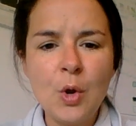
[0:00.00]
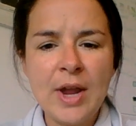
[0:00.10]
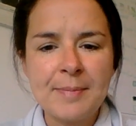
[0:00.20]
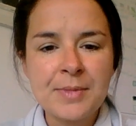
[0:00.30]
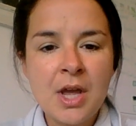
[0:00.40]

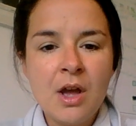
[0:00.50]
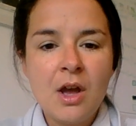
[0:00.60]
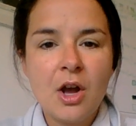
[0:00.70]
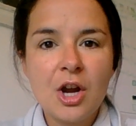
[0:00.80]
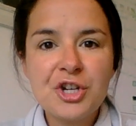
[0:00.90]
Okay,
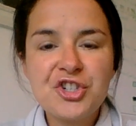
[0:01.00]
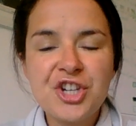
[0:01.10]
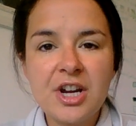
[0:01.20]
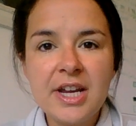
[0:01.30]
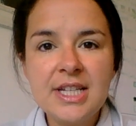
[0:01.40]
our
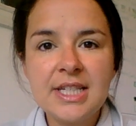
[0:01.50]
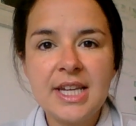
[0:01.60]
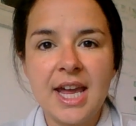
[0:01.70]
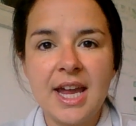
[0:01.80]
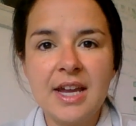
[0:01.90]
sharing
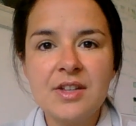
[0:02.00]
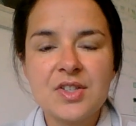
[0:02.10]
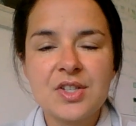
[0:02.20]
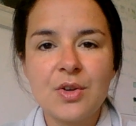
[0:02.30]
today.